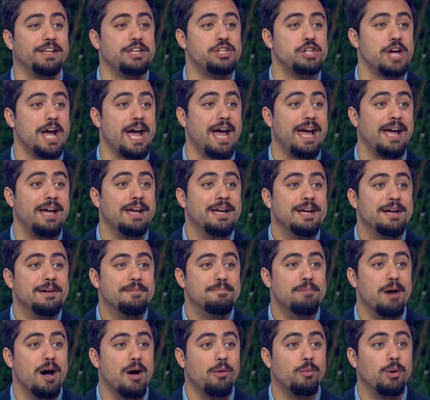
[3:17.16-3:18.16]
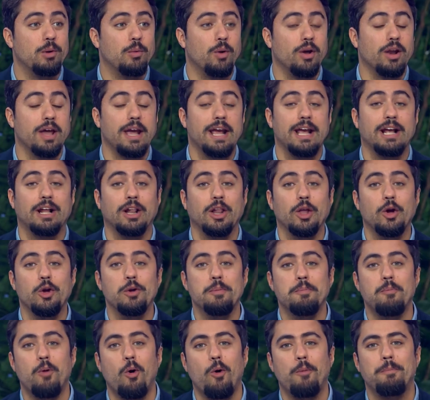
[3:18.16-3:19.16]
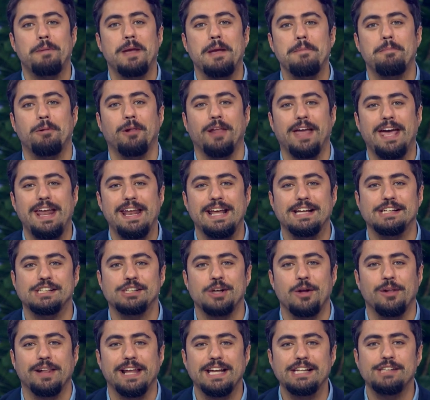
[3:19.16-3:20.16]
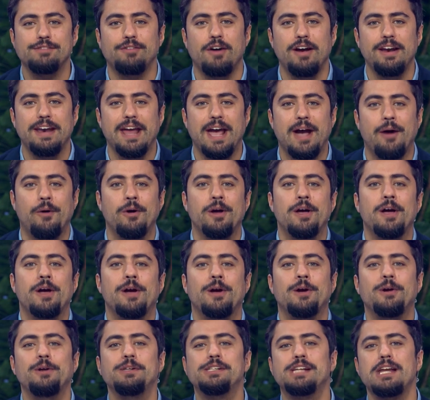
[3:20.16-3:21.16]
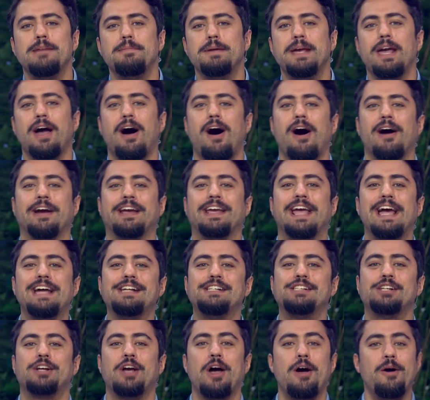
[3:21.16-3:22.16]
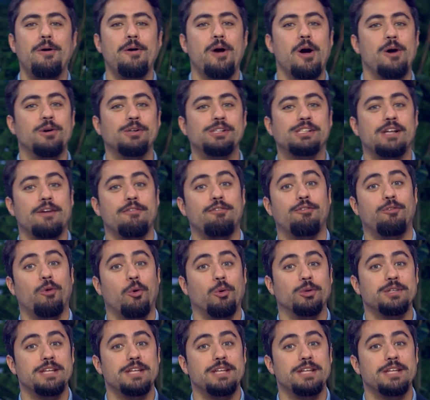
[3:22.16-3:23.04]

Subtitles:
the chat, but we want to include more people in it. So let's find out who's going to be our guest co-host for